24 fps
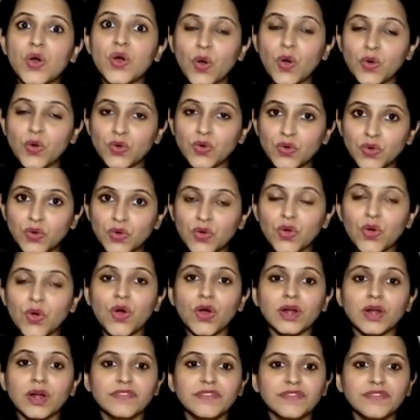
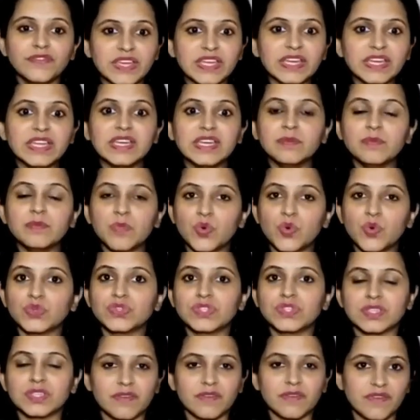encore fini mon
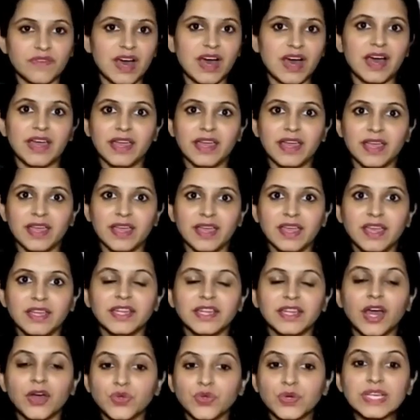travail.
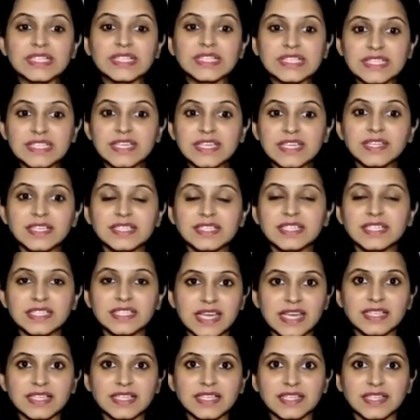Now you can see the
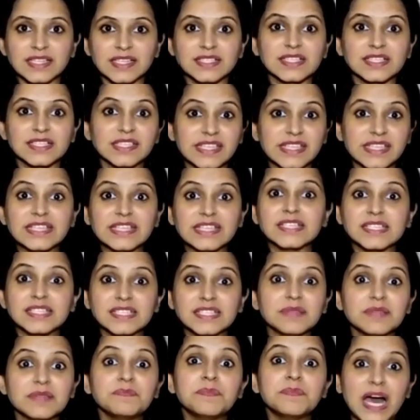sentence that the sentence is
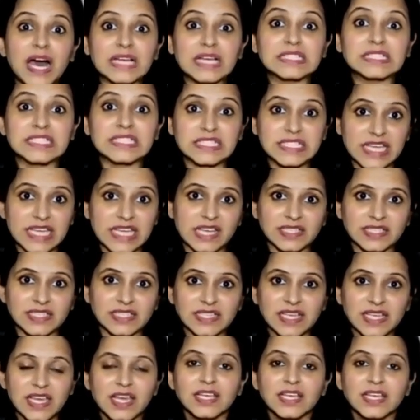in past tense.
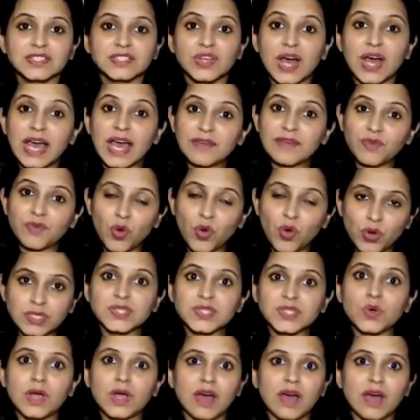So I have
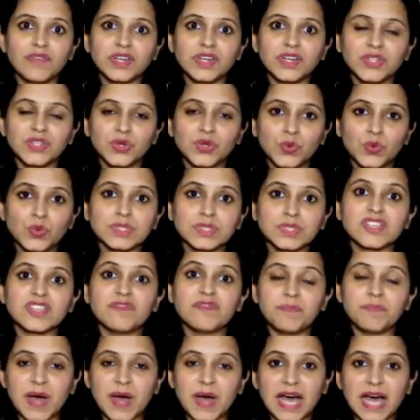also covered the rules
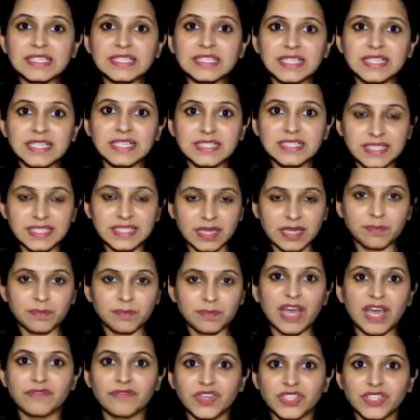of past tense in
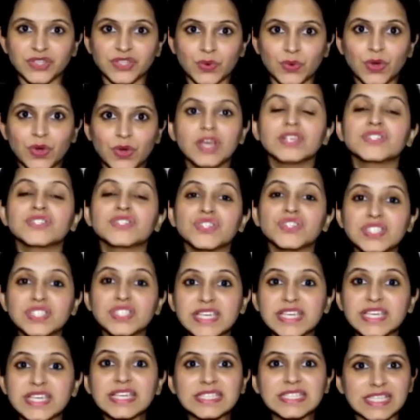my video. So
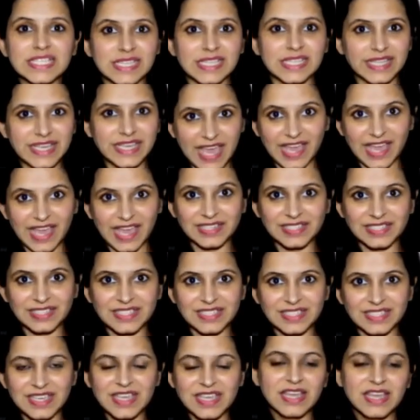stay till the end.
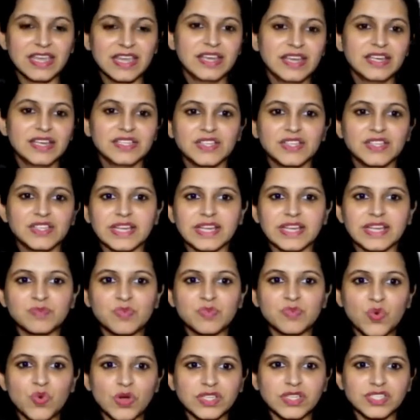So let's
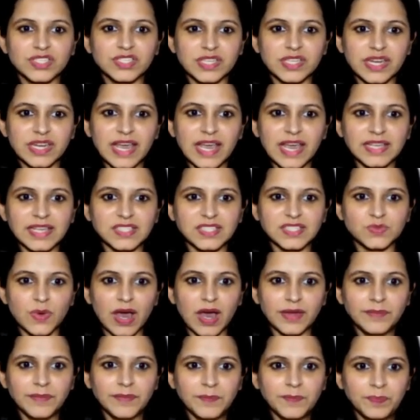move on to the next
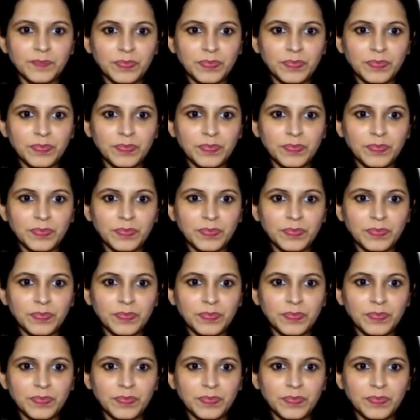one.